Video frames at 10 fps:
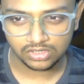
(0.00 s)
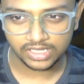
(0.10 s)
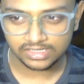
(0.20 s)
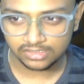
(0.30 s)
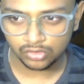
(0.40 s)

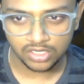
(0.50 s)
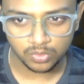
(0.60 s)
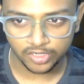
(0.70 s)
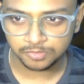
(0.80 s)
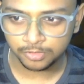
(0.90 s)
This only
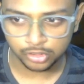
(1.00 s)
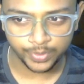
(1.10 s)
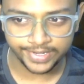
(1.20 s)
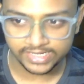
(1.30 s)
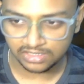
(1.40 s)
works because
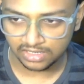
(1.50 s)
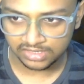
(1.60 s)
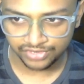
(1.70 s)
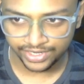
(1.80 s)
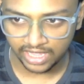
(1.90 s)
queen h doesn't
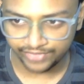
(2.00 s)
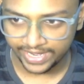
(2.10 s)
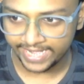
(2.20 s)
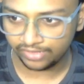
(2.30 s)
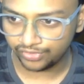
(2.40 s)
really have
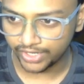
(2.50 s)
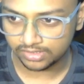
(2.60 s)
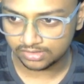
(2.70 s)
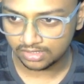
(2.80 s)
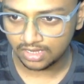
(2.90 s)
any
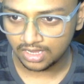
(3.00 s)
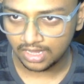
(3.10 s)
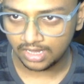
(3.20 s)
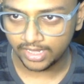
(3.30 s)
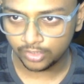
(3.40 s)
threats.
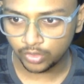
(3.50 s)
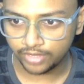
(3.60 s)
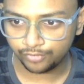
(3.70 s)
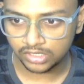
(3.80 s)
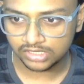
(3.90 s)
Rook
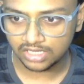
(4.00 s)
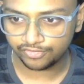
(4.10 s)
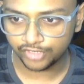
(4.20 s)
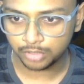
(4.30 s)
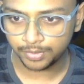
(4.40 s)
f1 is
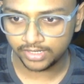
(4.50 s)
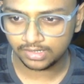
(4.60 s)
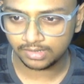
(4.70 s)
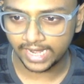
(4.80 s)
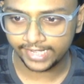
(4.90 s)
covered by
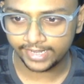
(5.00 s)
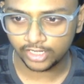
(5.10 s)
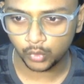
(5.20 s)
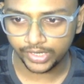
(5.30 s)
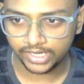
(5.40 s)
knight and
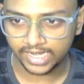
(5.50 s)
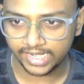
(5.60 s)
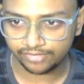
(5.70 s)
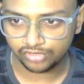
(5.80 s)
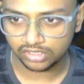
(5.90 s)
queen, knight
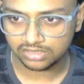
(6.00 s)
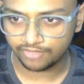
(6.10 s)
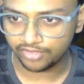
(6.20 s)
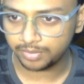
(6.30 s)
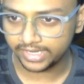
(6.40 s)
f3 is
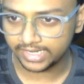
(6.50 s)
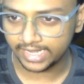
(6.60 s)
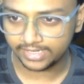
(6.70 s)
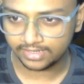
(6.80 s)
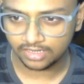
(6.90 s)
covered by
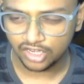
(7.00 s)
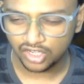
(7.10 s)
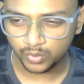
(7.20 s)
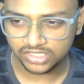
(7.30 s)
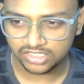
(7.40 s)
knight,
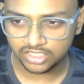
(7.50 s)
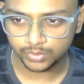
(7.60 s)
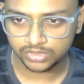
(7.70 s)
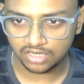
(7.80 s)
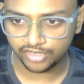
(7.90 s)
queen g2
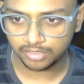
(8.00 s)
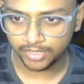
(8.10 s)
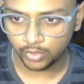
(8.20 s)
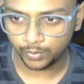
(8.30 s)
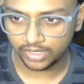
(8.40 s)
is covered by
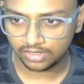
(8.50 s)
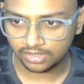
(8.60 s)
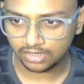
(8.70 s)
queen.